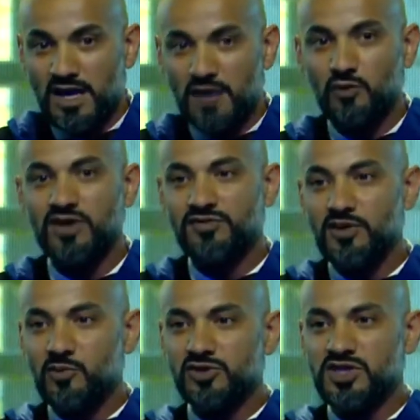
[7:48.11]
and one of
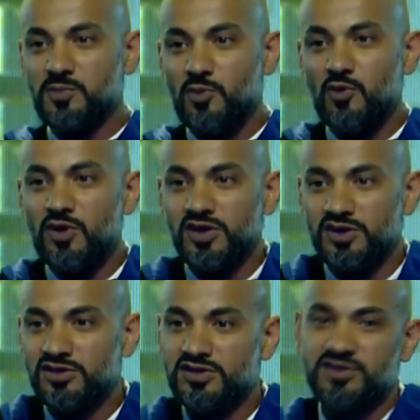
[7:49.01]
their most
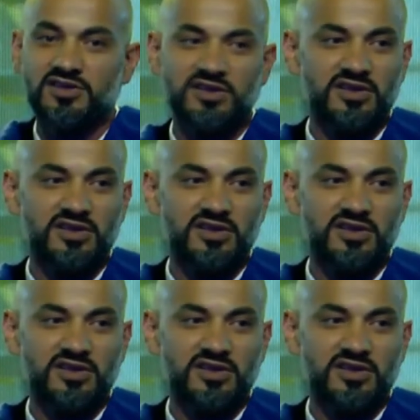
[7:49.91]
important